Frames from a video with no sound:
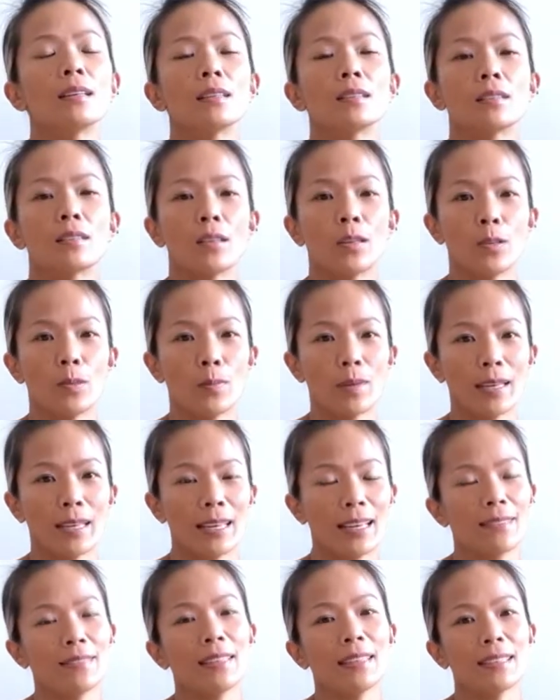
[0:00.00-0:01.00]
So by
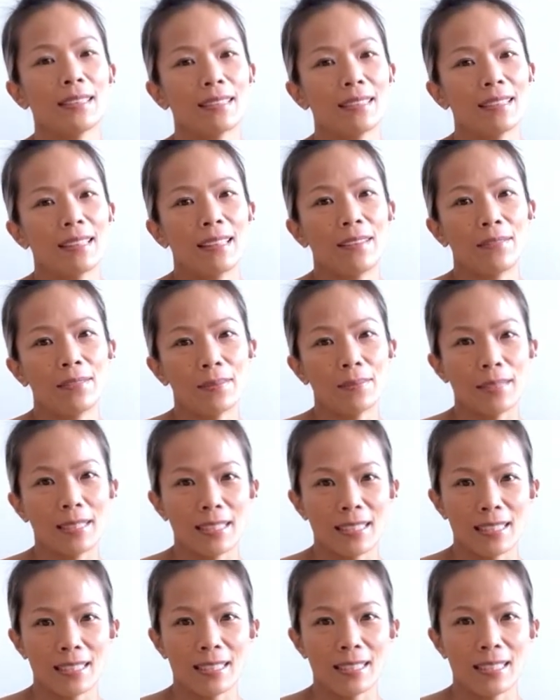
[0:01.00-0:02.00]
having this
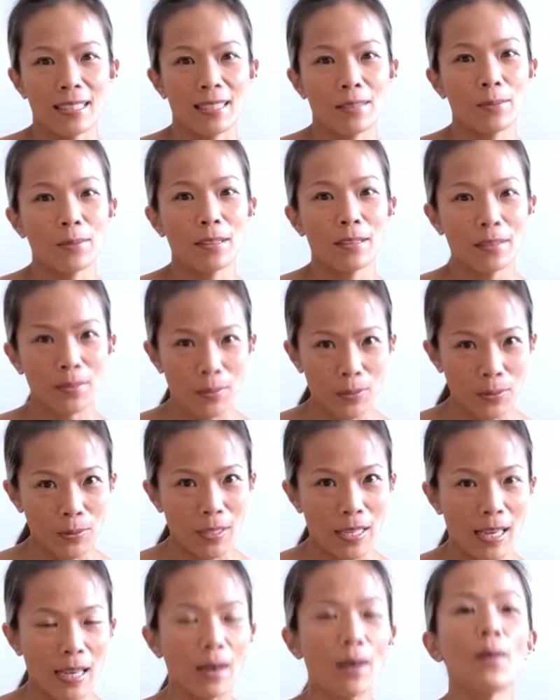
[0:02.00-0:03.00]
information with you
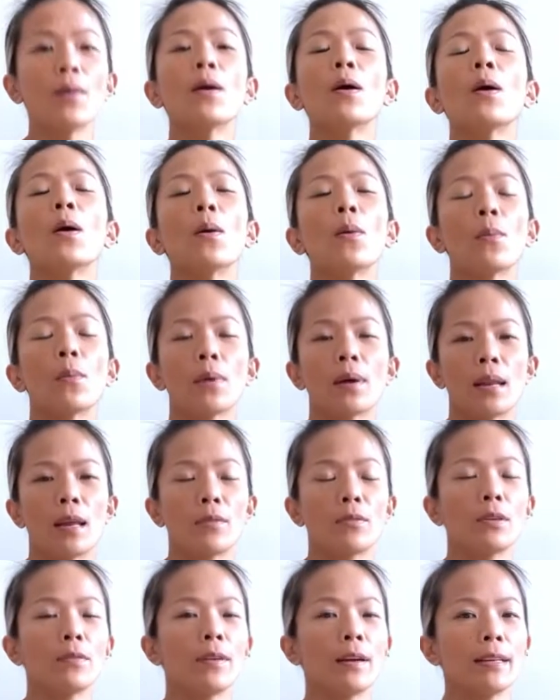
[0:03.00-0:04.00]
now,
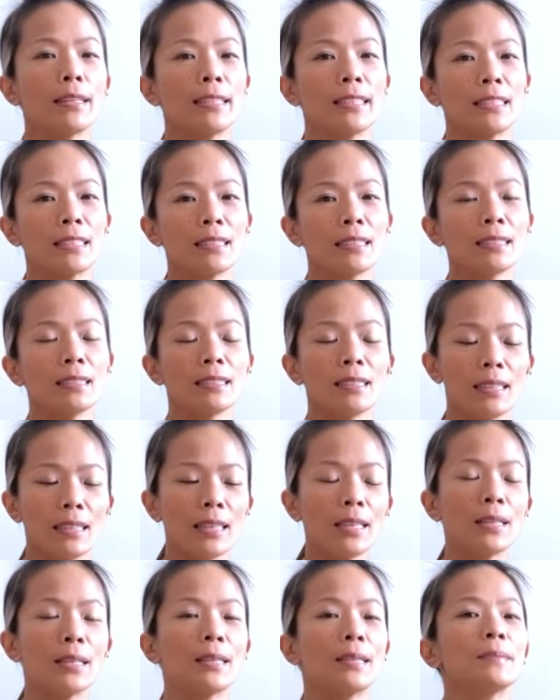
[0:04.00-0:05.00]
whatever variation in
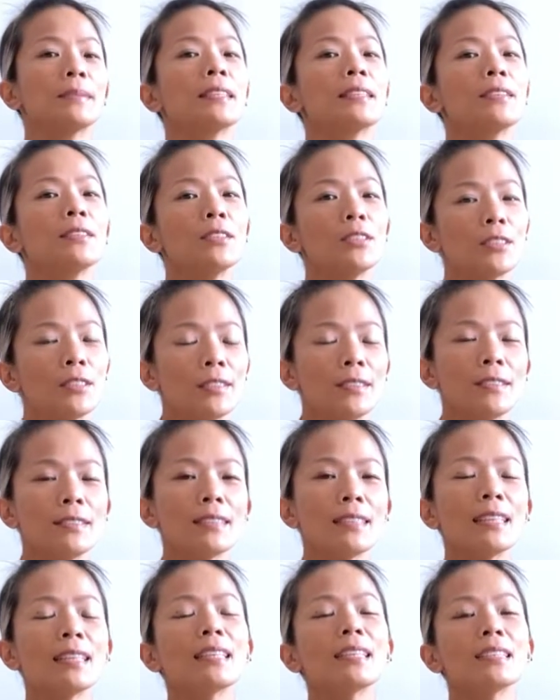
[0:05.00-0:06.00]
the arms that you choose,
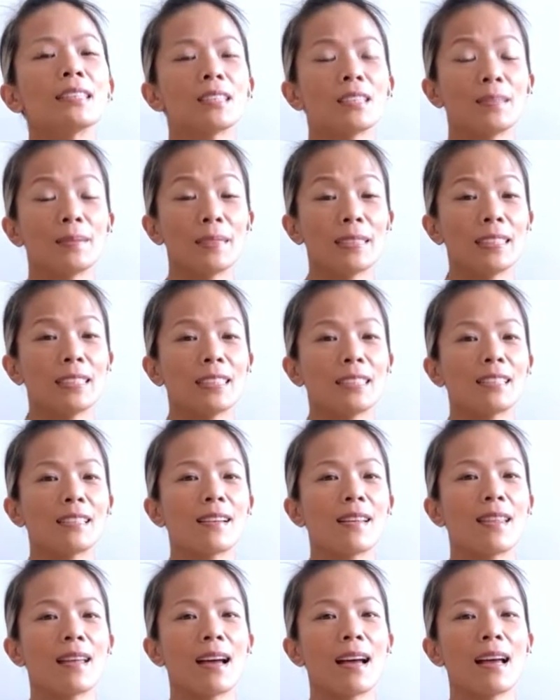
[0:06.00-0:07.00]
just make
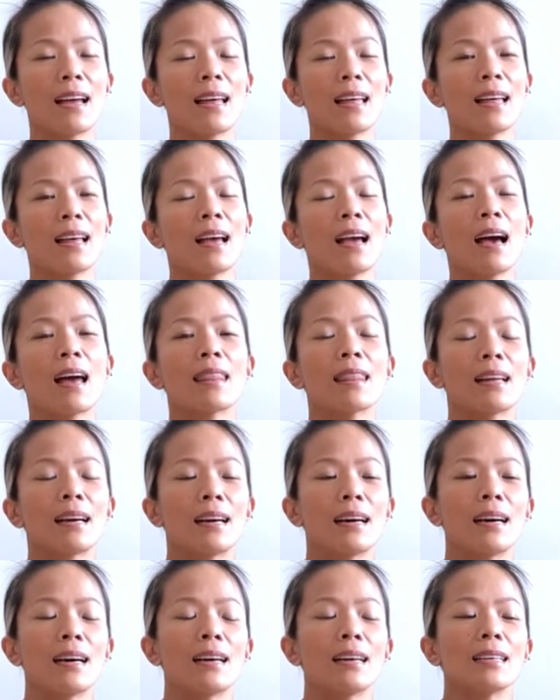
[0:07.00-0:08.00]
sure that
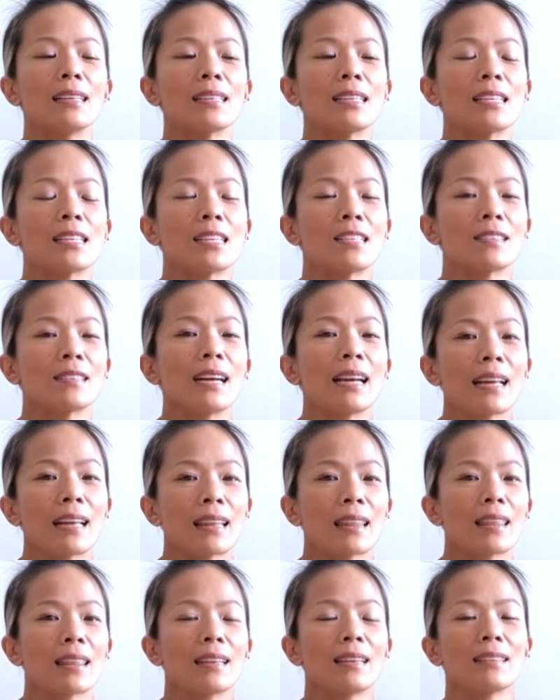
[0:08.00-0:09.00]
the
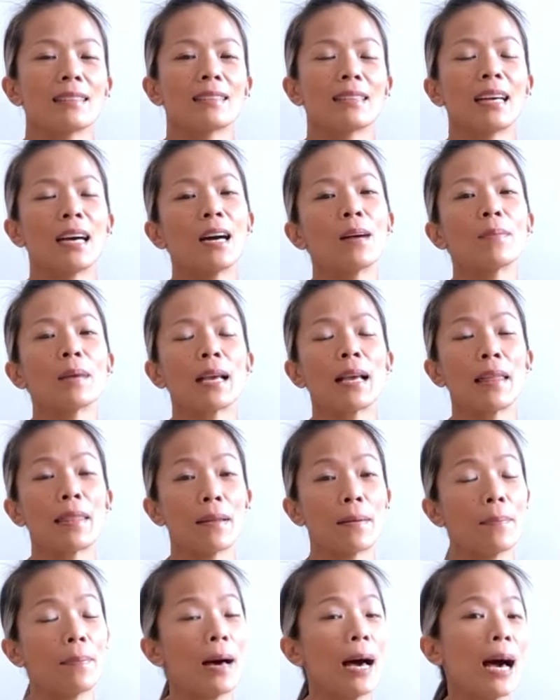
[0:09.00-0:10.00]
strength is coming and
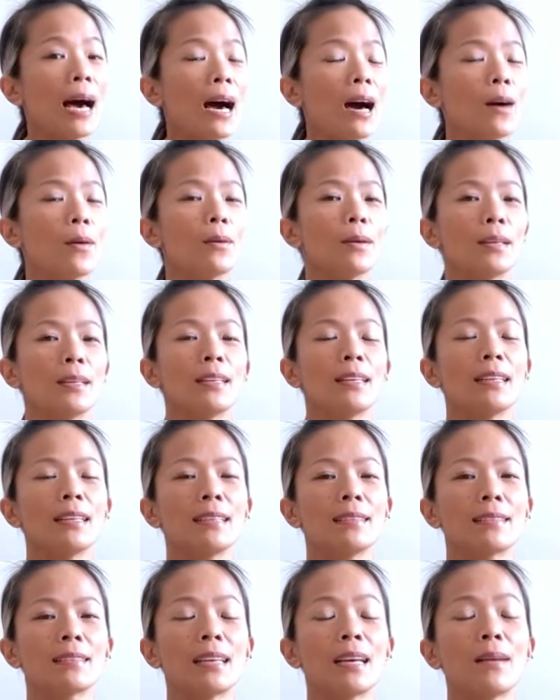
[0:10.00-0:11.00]
the power
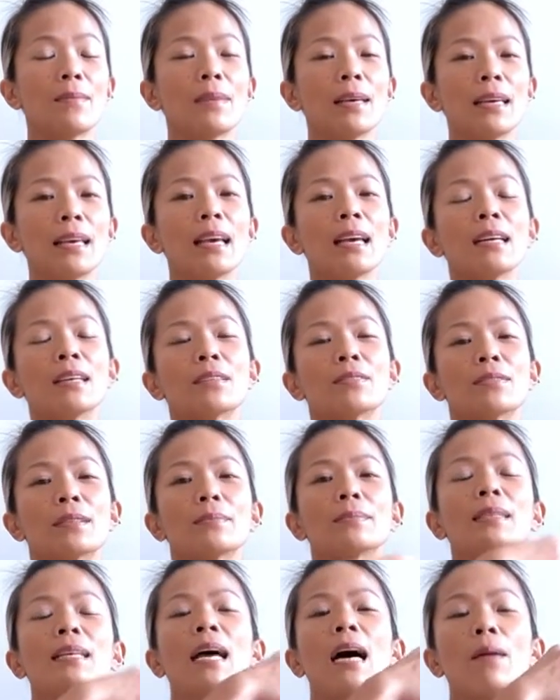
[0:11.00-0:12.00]
is coming
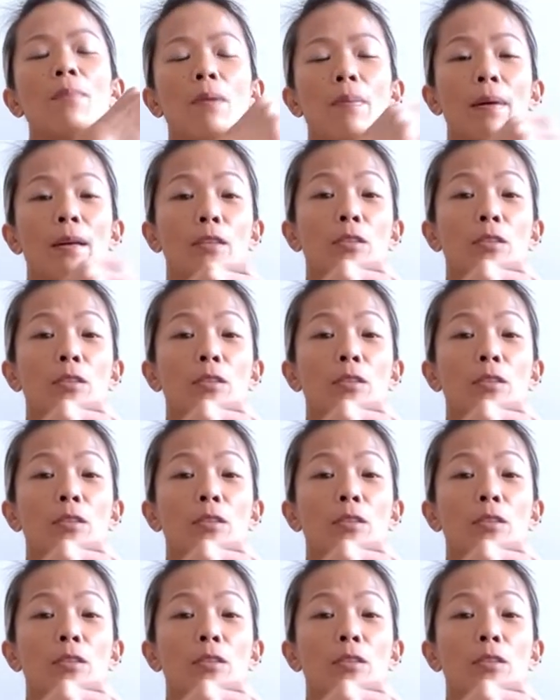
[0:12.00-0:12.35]
from the upper back.